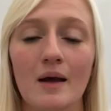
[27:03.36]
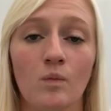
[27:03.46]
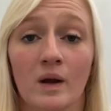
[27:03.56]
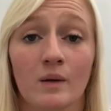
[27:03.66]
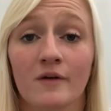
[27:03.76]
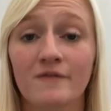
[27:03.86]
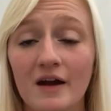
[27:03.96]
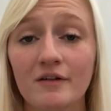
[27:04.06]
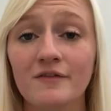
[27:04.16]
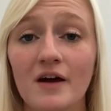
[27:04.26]
we were
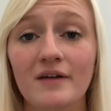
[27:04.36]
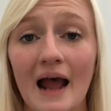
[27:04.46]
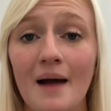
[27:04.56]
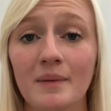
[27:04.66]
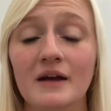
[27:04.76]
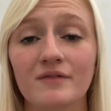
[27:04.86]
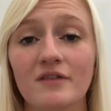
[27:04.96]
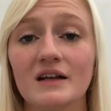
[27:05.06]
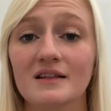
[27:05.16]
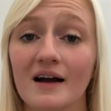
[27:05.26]
very, very happy and
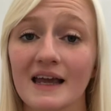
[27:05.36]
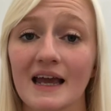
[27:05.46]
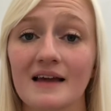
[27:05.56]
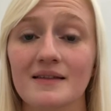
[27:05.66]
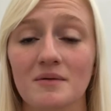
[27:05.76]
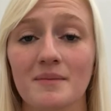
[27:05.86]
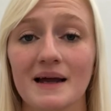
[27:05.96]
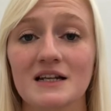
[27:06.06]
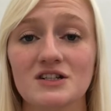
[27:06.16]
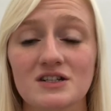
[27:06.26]
very lucky that we
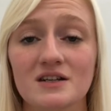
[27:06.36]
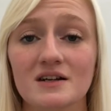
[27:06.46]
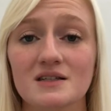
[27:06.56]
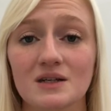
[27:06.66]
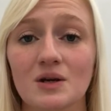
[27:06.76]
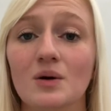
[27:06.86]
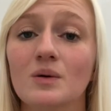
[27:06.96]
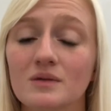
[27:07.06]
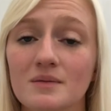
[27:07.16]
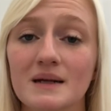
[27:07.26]
managed to secure
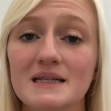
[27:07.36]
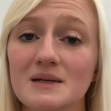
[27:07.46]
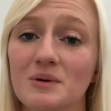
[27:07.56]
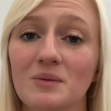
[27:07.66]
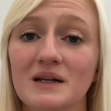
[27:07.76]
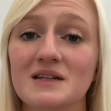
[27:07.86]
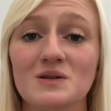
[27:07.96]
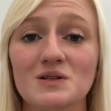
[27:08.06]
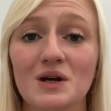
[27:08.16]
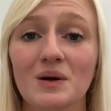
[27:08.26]
all the meets that we wanted
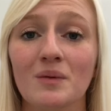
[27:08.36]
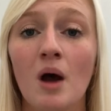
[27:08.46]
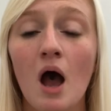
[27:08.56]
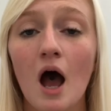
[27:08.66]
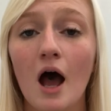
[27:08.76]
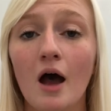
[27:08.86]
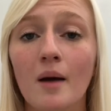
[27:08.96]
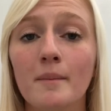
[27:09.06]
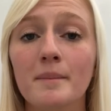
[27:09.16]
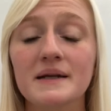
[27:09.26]
to do.
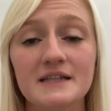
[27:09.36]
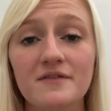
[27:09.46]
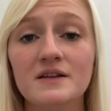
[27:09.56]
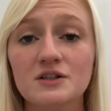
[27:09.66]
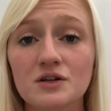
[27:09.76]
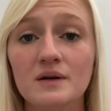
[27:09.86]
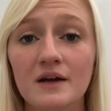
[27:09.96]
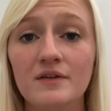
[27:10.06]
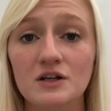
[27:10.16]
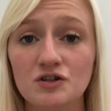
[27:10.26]
But definitely do
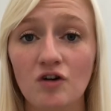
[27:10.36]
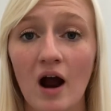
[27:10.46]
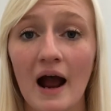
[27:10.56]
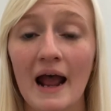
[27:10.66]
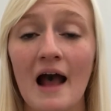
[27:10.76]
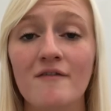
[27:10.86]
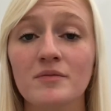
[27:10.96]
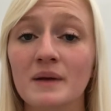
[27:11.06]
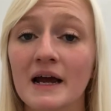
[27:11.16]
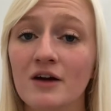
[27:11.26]
give it a try. Have a
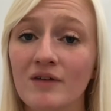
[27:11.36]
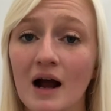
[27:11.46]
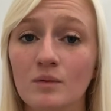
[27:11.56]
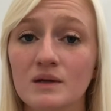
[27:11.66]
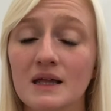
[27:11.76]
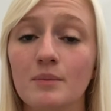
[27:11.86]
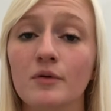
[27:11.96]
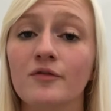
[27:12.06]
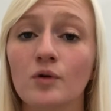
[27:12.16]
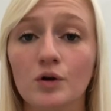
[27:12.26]
play around with it
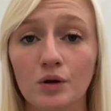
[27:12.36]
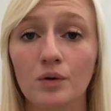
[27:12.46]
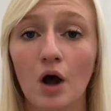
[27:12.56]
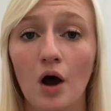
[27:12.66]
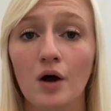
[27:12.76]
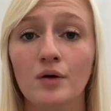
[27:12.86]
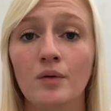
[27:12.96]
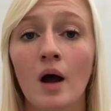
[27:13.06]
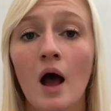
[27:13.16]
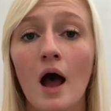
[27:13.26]
before you go,
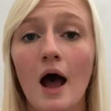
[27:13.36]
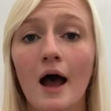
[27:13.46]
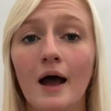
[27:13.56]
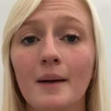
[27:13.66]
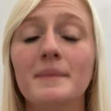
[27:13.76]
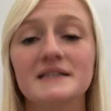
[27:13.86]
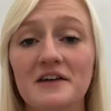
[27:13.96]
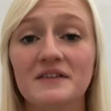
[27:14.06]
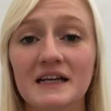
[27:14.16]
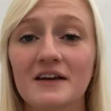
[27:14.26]
but
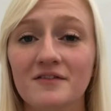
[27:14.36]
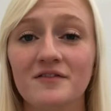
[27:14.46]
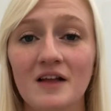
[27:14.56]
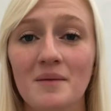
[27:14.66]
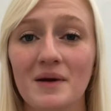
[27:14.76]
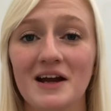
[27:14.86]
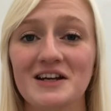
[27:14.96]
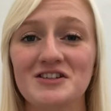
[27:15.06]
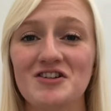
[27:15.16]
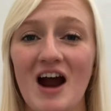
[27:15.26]
definitely give Lion
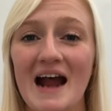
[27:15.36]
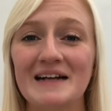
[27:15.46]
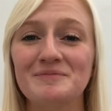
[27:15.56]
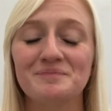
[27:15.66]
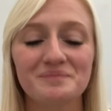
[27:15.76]
Bertie a try.